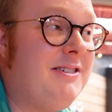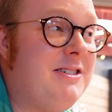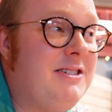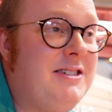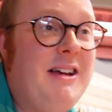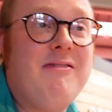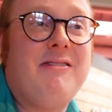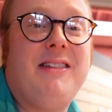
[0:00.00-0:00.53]

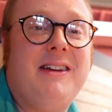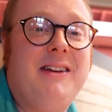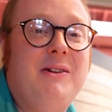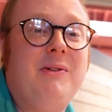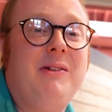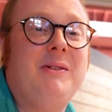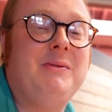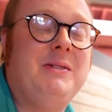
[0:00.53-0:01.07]
just everything you
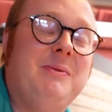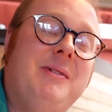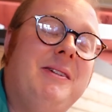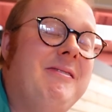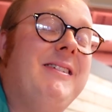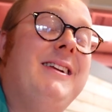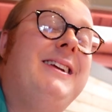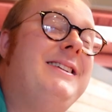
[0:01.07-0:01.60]
want them to be,
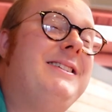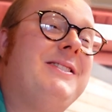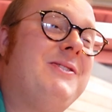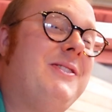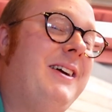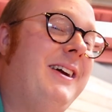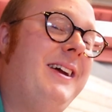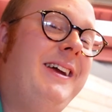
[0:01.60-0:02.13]
really. Just
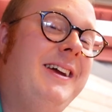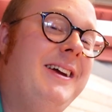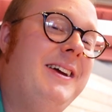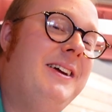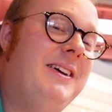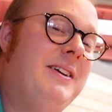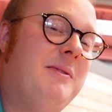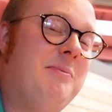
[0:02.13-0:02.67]
very
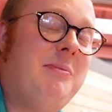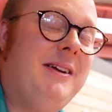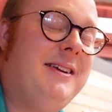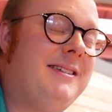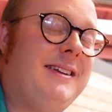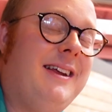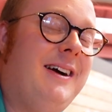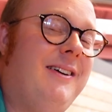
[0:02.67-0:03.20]

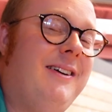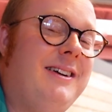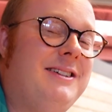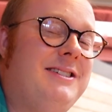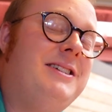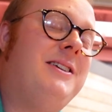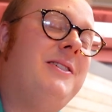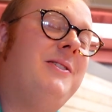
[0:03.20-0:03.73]
blissed out and
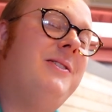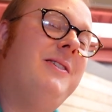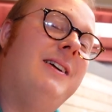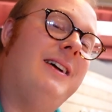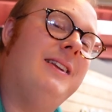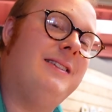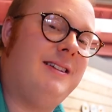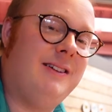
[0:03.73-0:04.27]
chill
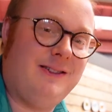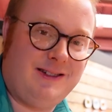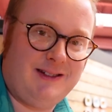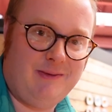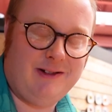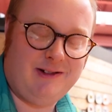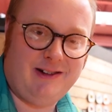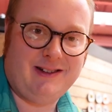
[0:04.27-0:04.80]
until
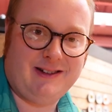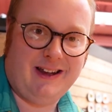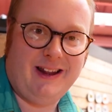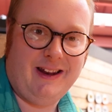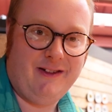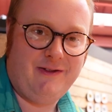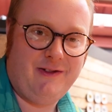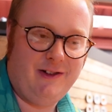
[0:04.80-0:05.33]
someone tries to get
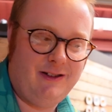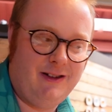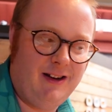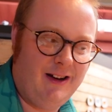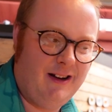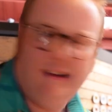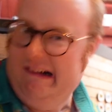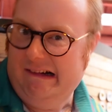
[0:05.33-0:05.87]
their food. Then
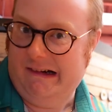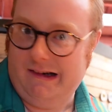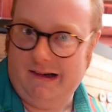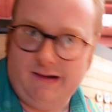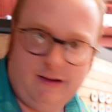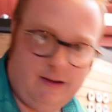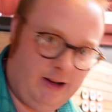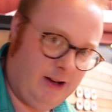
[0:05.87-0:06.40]
they're like, hey,
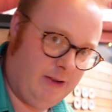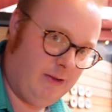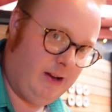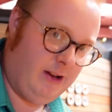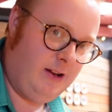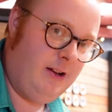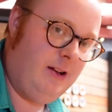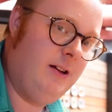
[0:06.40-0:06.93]
get away.
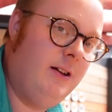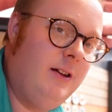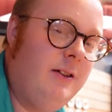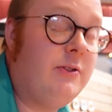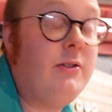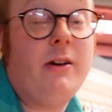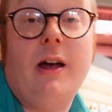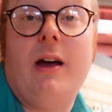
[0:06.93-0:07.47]

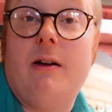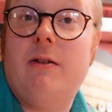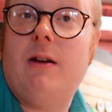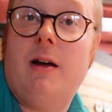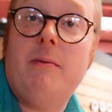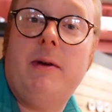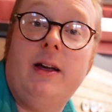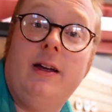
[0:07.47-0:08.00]
So yeah,
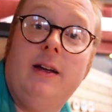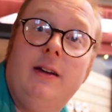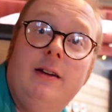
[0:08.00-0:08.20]
like me.